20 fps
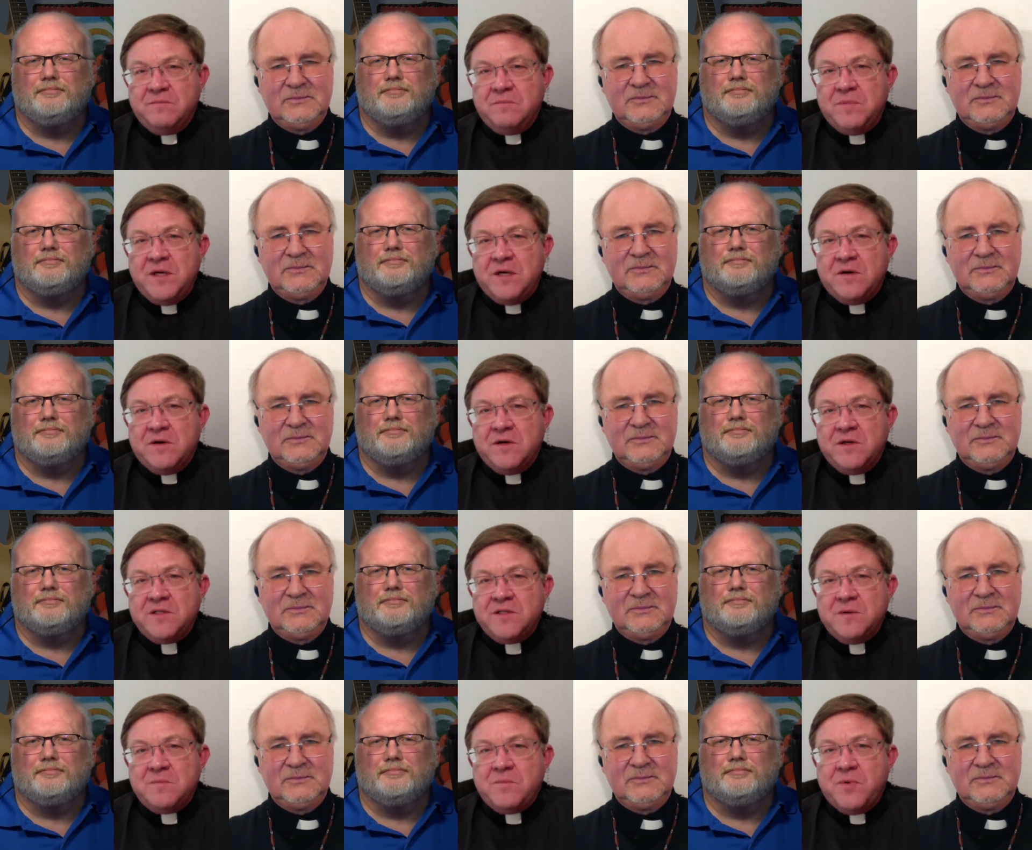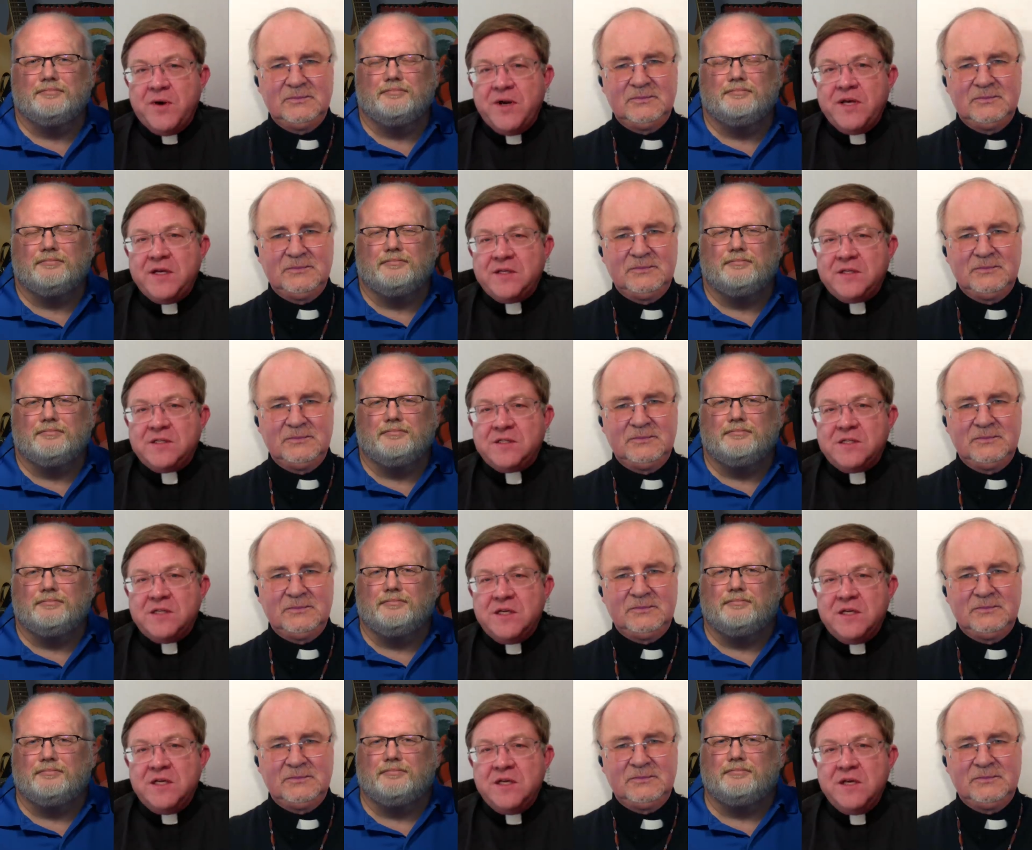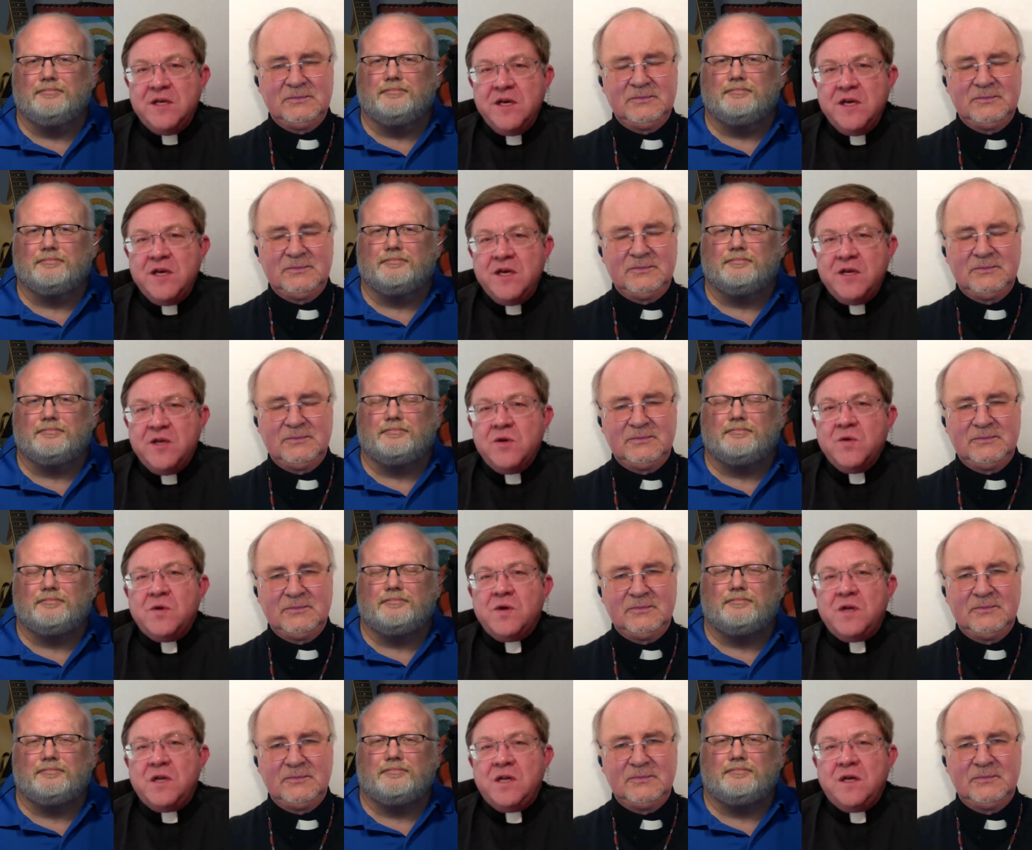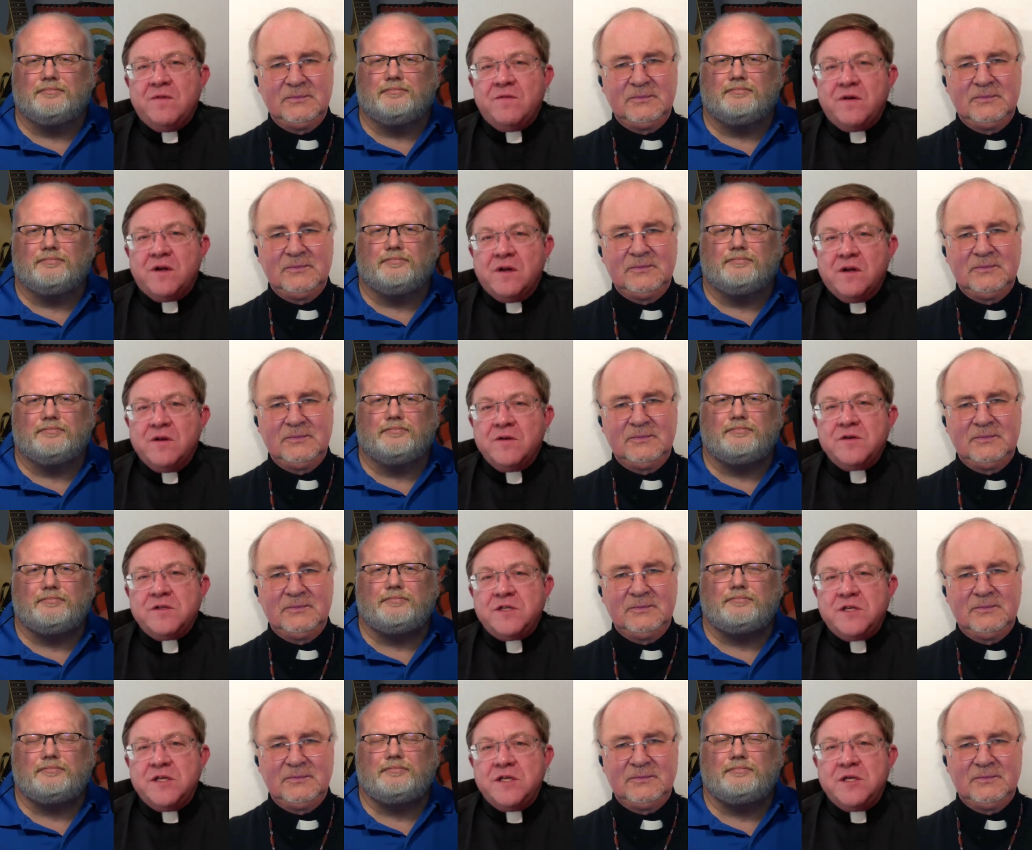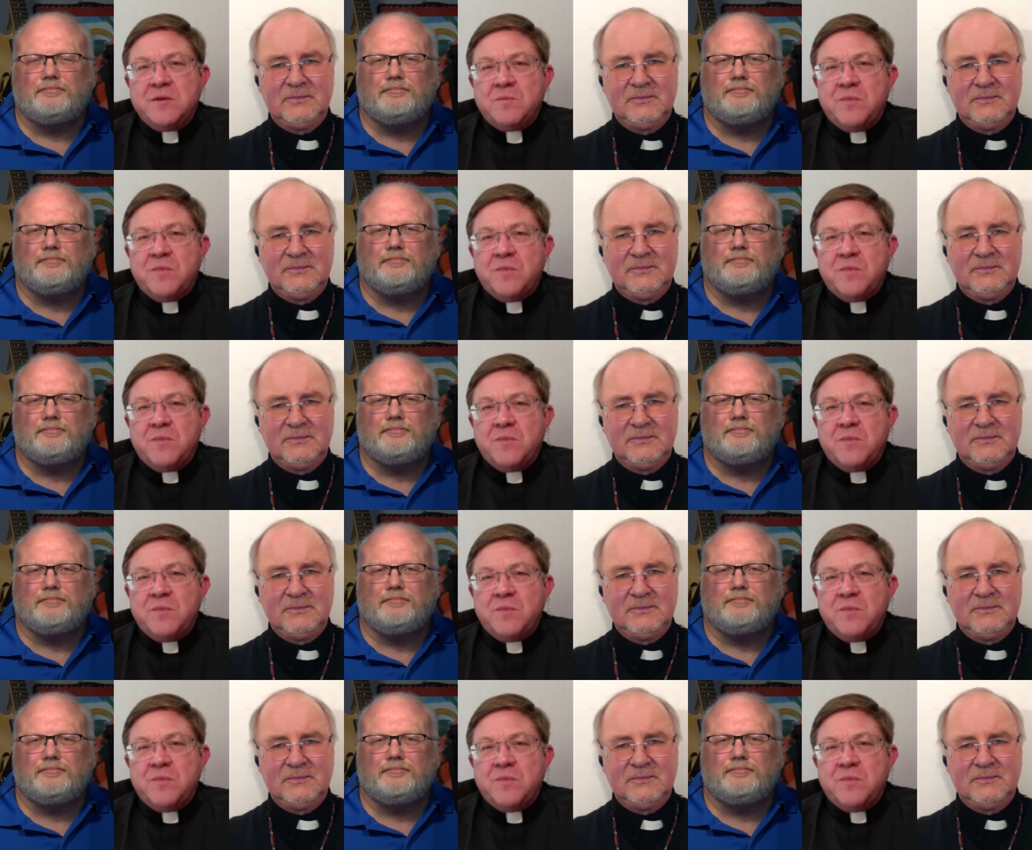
Speaker 1: because it breaks the unity of the clergy.